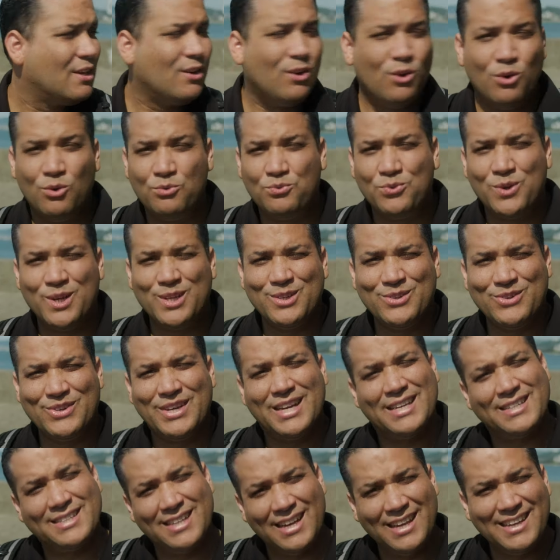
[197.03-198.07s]
Hopefully you
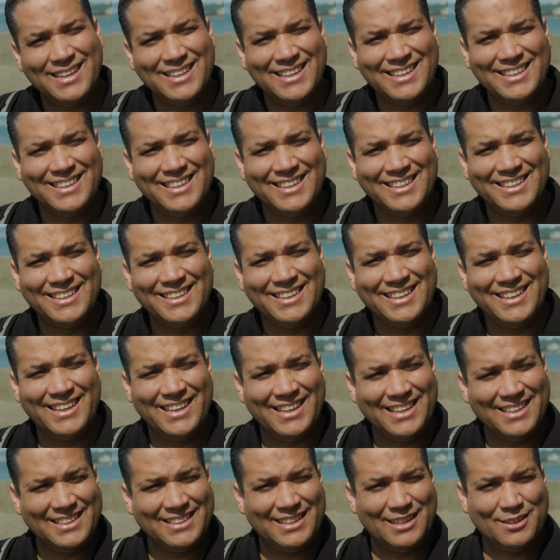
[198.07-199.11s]
guys like it,
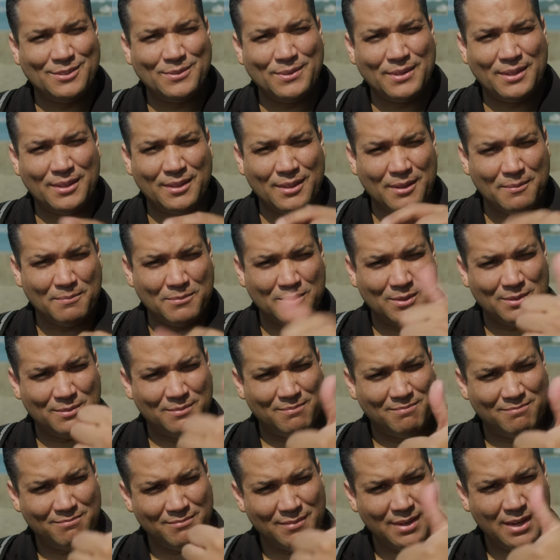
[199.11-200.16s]
and that's what the thumbs
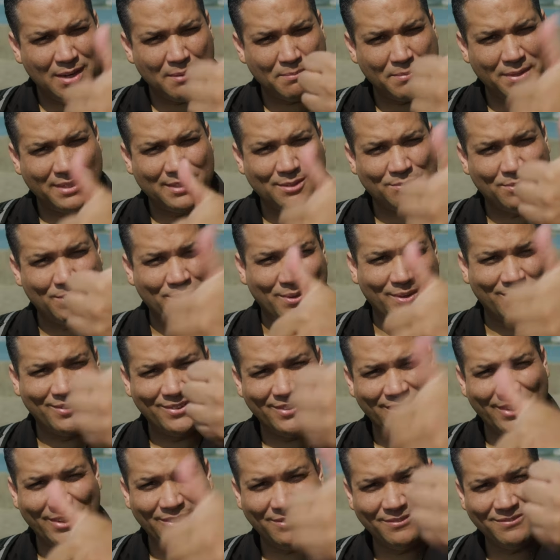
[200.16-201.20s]
up is for,
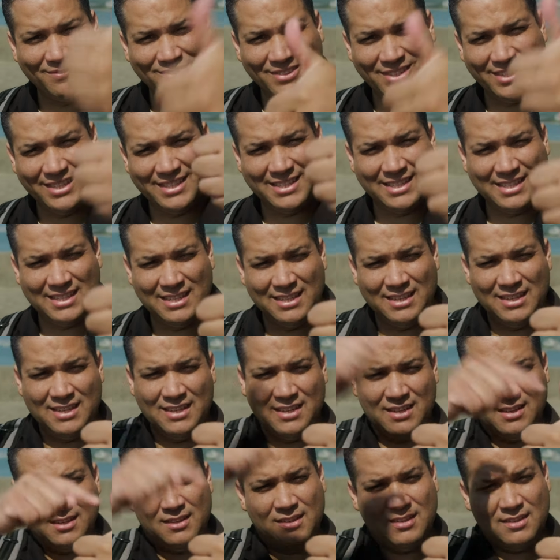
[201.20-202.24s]
you know. Just
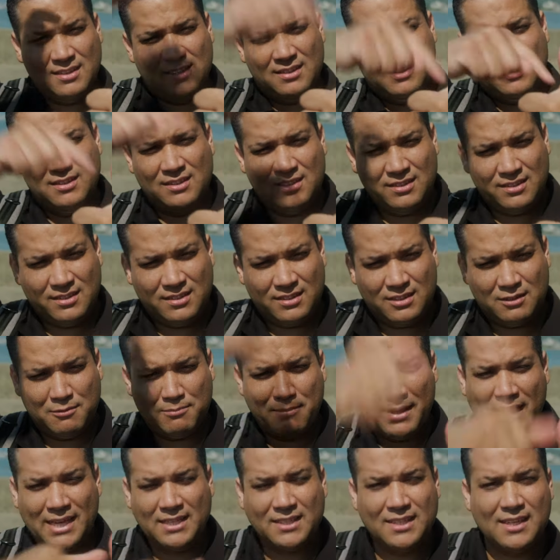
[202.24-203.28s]

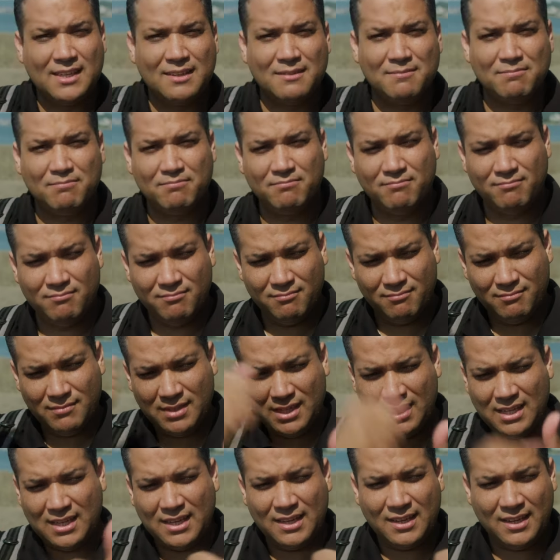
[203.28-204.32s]
smash it,
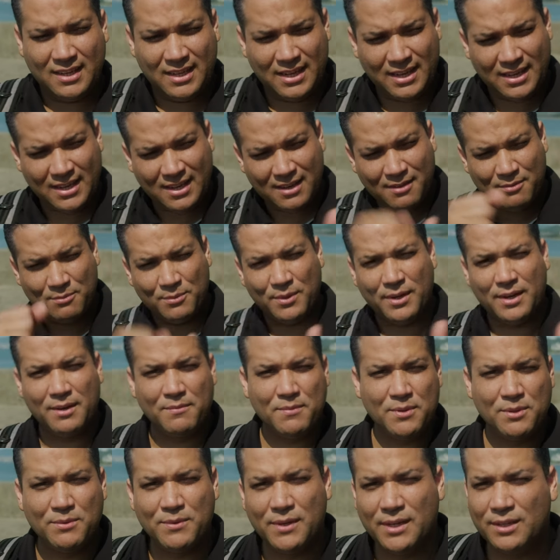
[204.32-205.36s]
hit it, kick it,
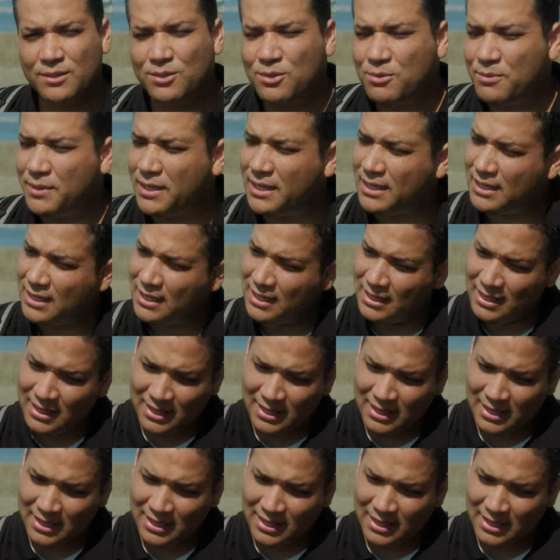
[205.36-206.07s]
whatever you want to do with it.